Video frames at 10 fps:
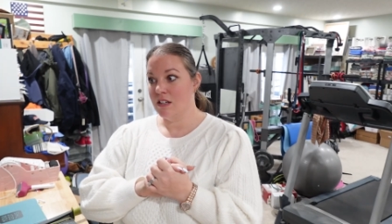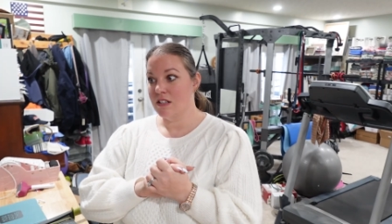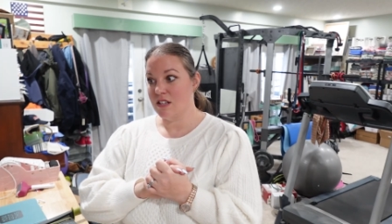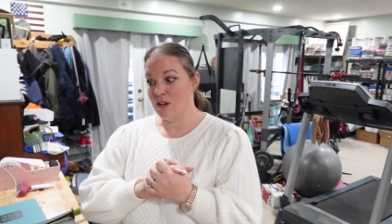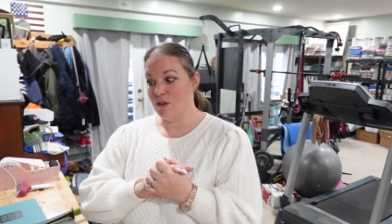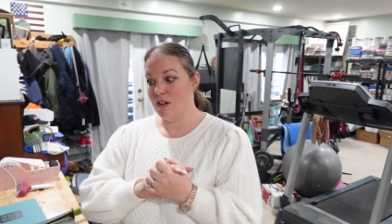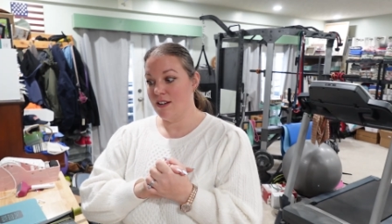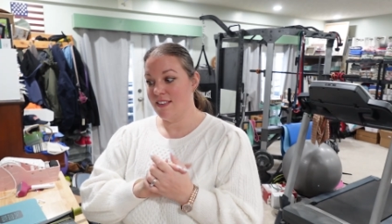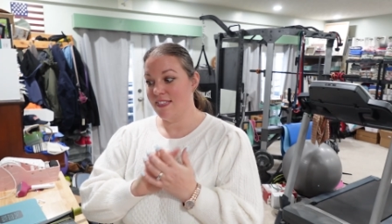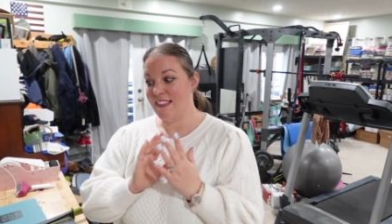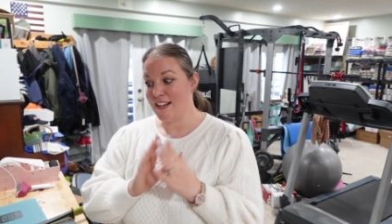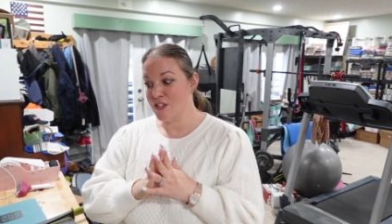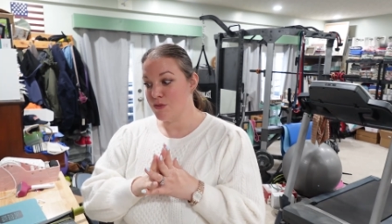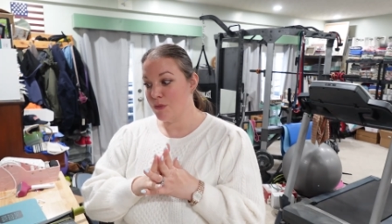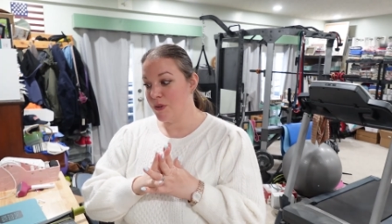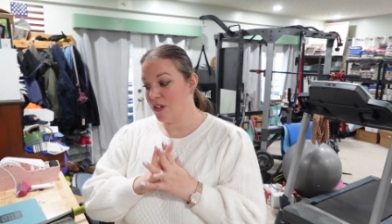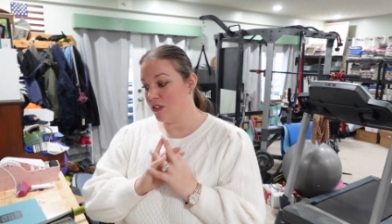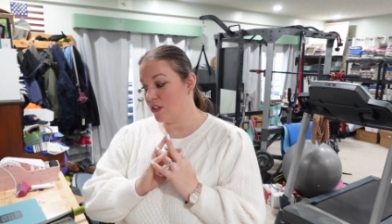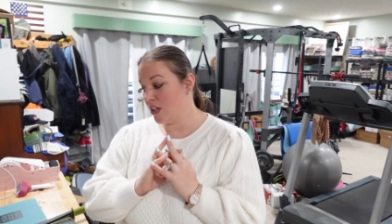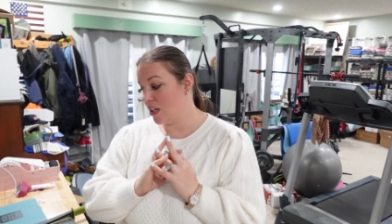So that is what we are
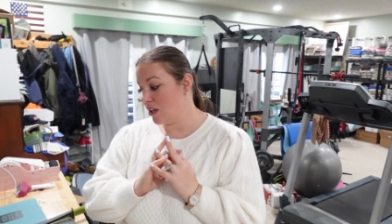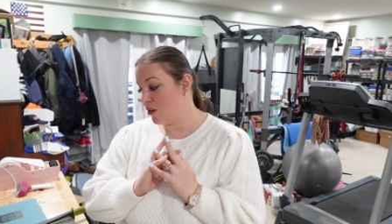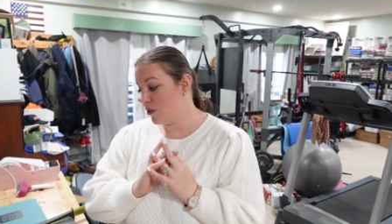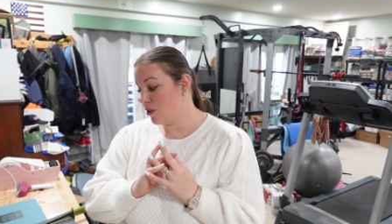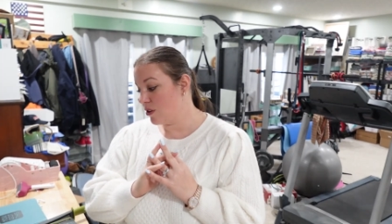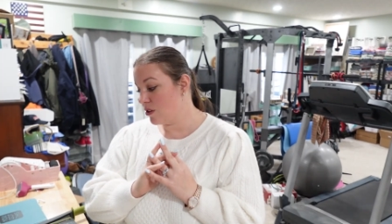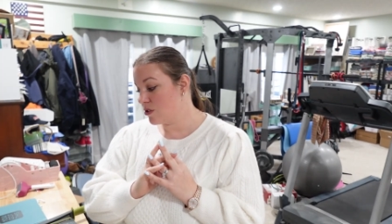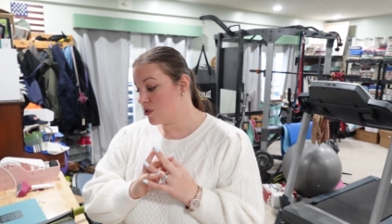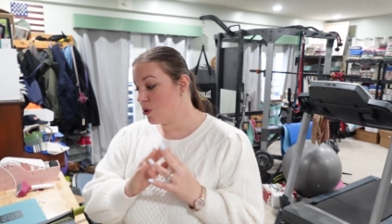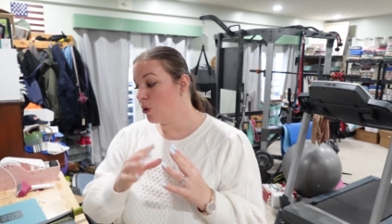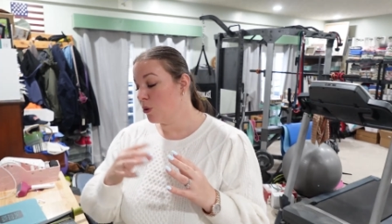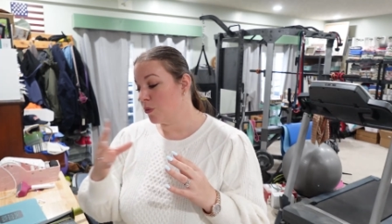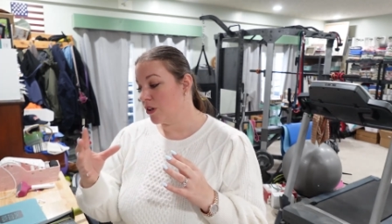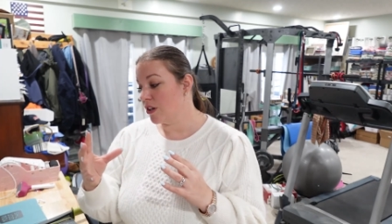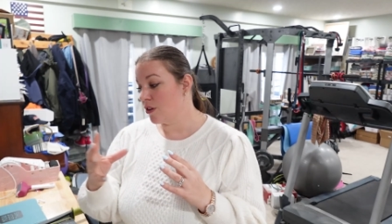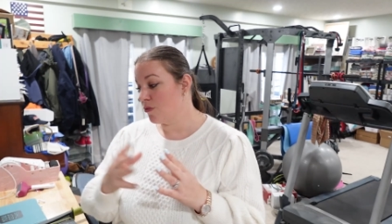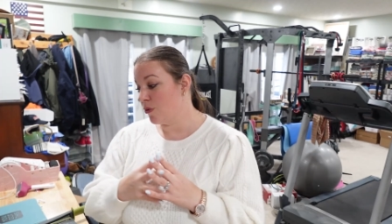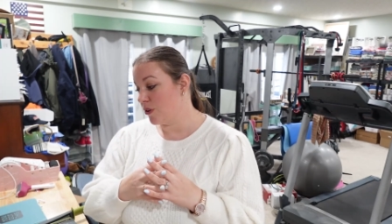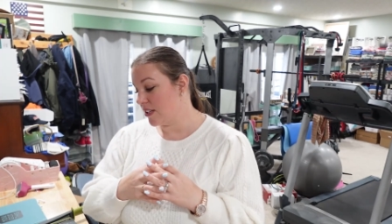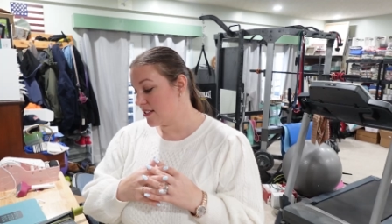looking toward
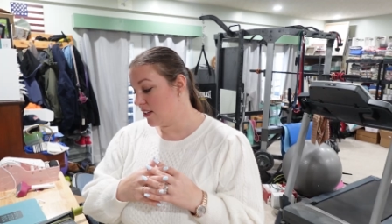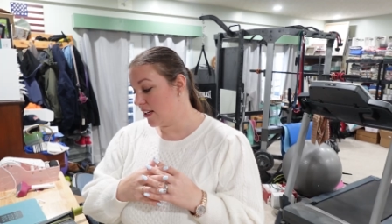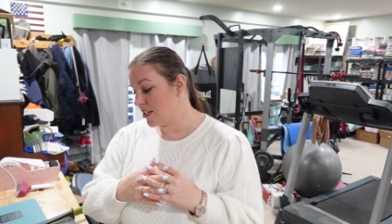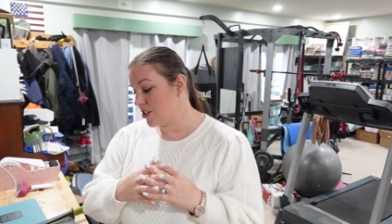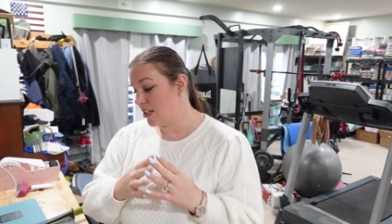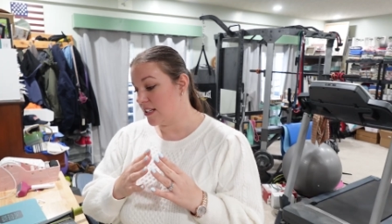for this collection.